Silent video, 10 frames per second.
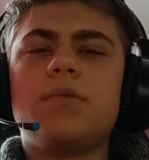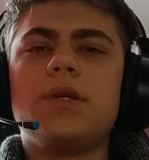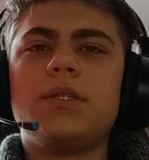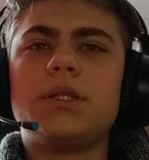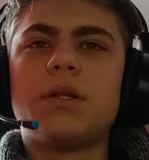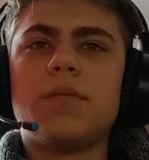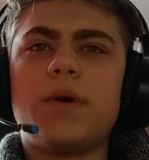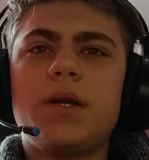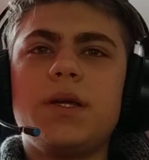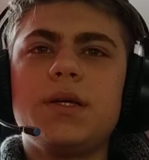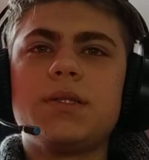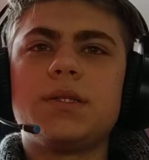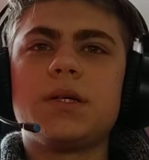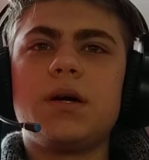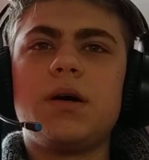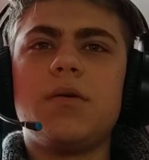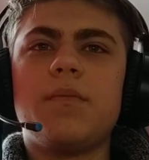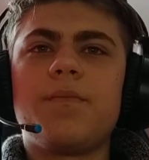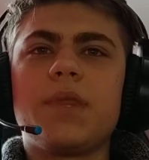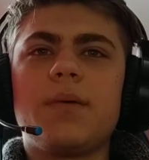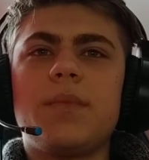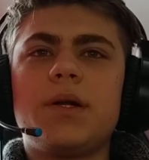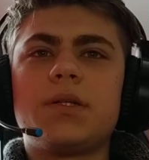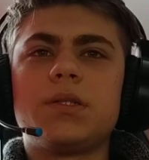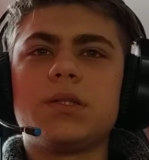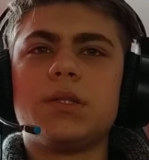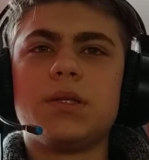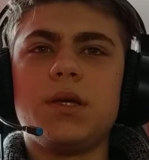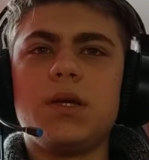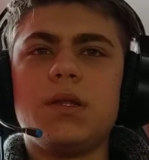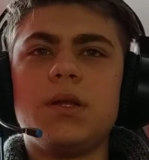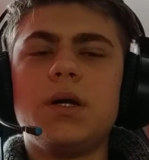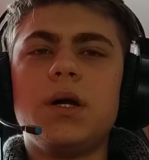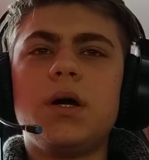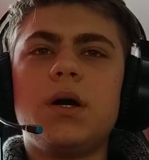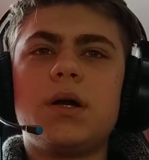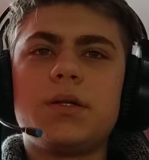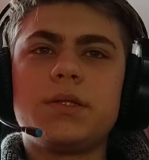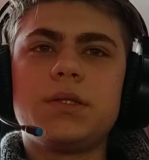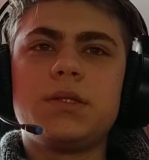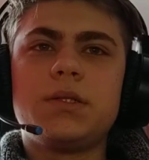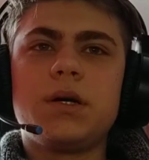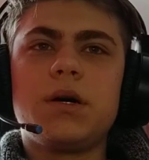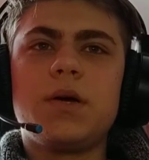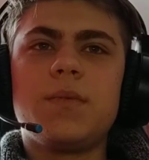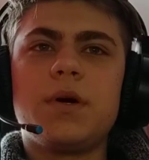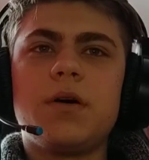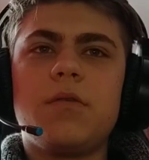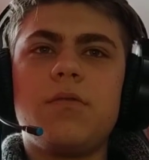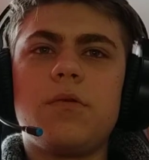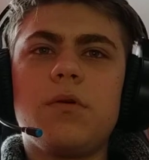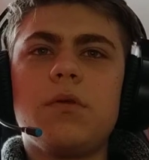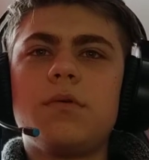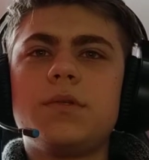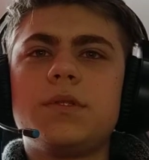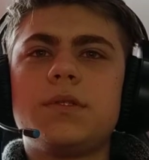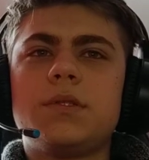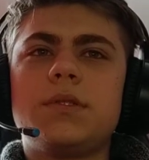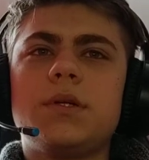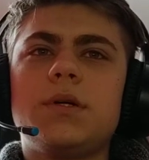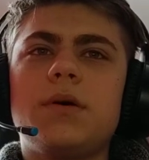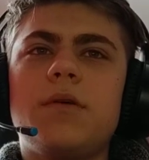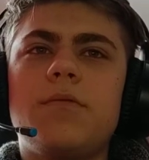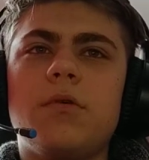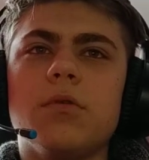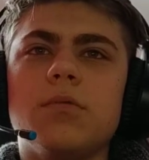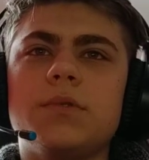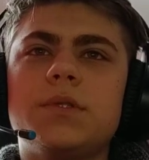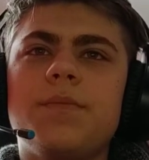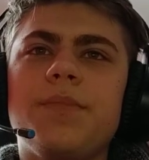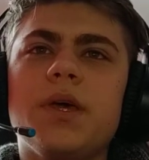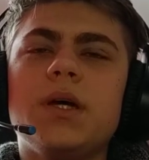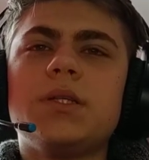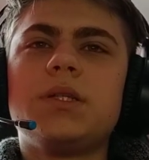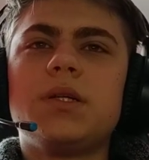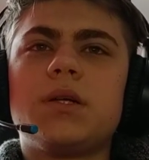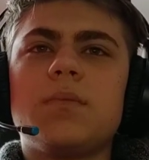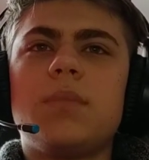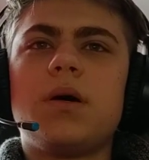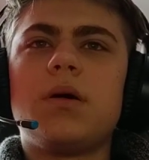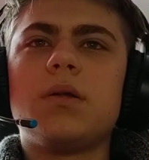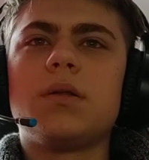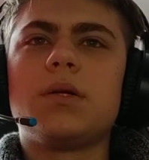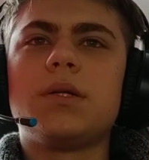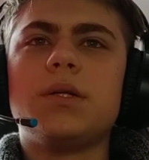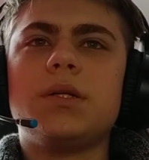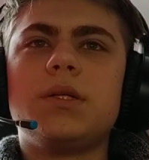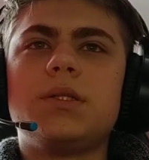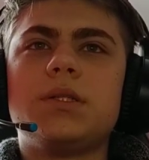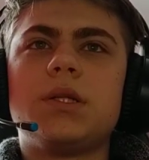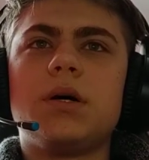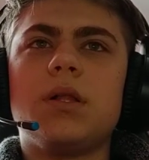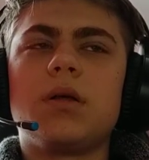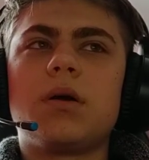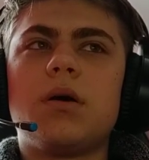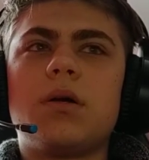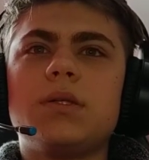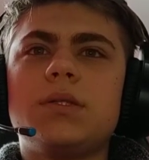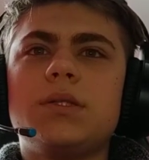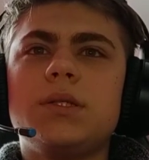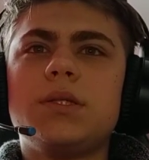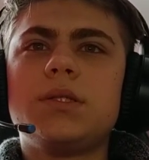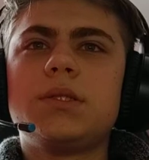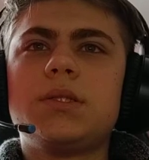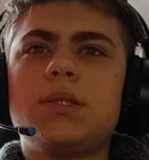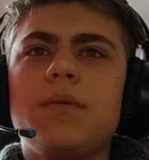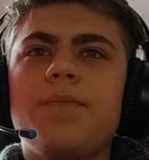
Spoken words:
of digital money that have emerged in recent time are follows. Central bank digital currencies,